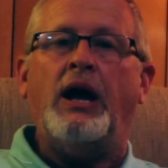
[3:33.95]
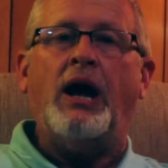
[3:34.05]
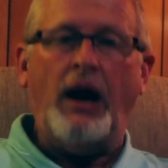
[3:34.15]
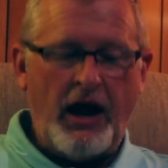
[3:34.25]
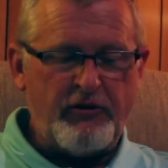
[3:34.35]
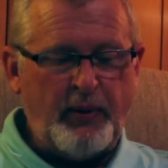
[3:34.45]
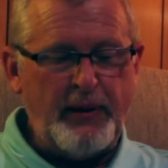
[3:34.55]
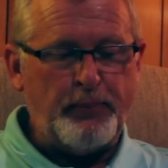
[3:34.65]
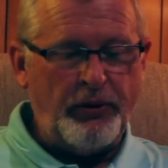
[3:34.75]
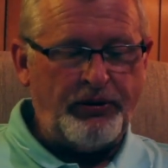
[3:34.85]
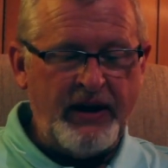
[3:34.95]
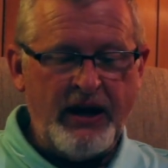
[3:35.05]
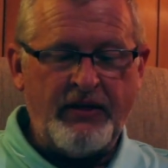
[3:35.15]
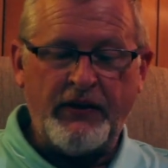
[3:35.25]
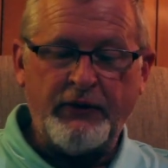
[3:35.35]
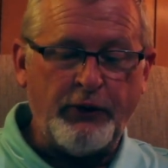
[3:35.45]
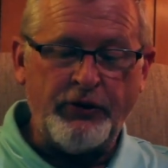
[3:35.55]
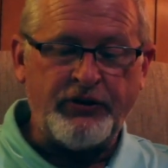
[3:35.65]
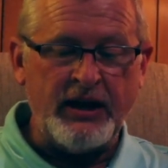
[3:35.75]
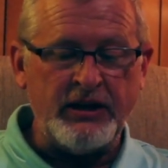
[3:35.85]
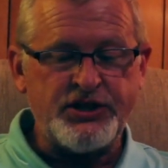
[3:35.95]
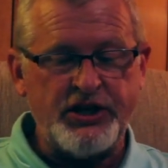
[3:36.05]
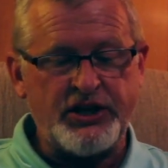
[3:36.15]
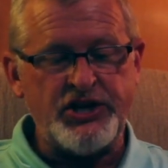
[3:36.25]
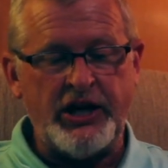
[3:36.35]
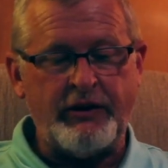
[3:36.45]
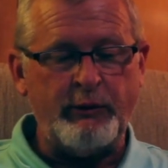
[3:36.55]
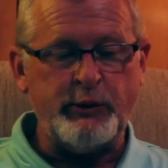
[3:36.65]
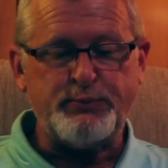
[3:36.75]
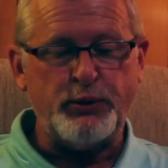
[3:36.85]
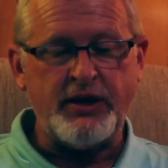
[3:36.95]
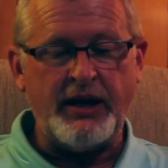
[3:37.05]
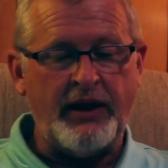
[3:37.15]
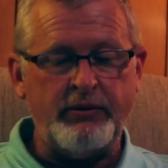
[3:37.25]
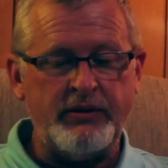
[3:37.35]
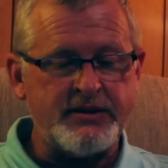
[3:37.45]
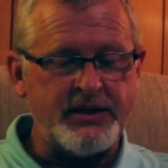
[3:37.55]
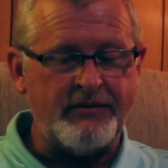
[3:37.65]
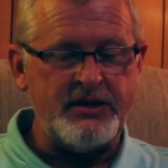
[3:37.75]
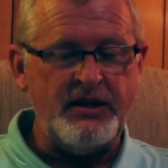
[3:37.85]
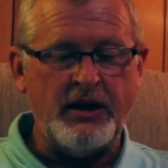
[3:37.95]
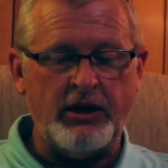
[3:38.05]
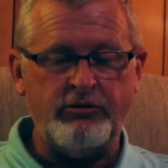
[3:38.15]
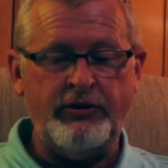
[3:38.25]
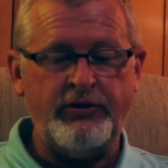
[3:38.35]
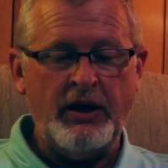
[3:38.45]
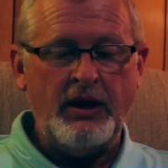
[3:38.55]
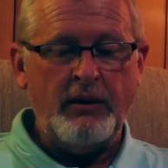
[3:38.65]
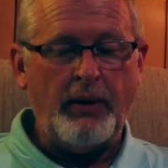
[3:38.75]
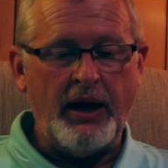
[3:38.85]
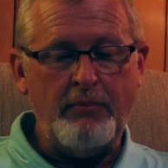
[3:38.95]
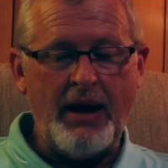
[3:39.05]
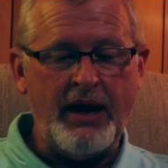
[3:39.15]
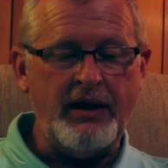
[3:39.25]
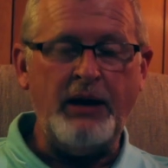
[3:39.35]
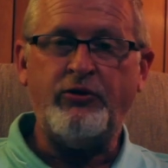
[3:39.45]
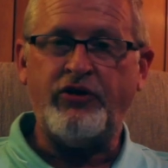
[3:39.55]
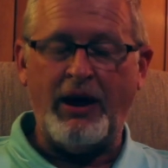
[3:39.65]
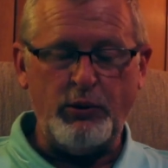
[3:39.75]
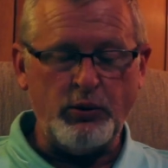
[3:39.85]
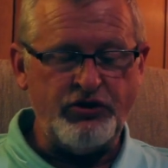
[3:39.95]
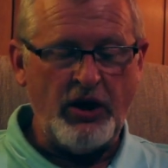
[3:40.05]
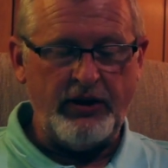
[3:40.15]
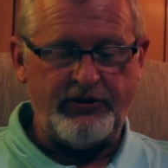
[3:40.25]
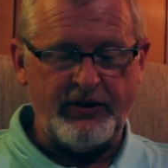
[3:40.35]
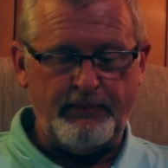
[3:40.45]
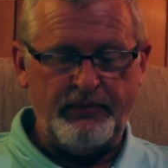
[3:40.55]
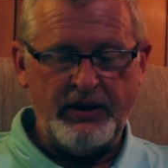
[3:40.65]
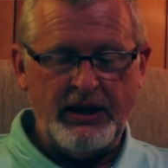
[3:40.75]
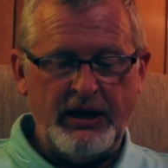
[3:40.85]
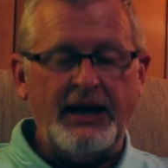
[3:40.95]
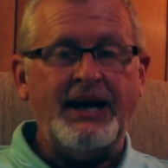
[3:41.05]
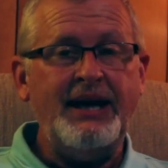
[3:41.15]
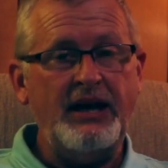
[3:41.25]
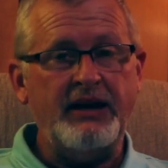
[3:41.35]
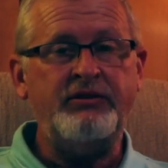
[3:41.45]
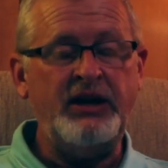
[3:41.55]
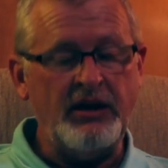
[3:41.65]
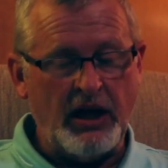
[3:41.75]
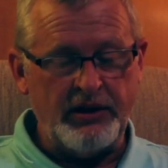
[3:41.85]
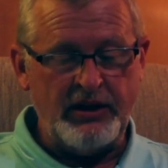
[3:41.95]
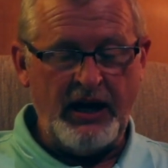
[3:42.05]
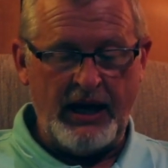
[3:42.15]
"A lot of people think that the first English dictionary was put together in the 1700s by a man named Samuel Johnson. He lived in London,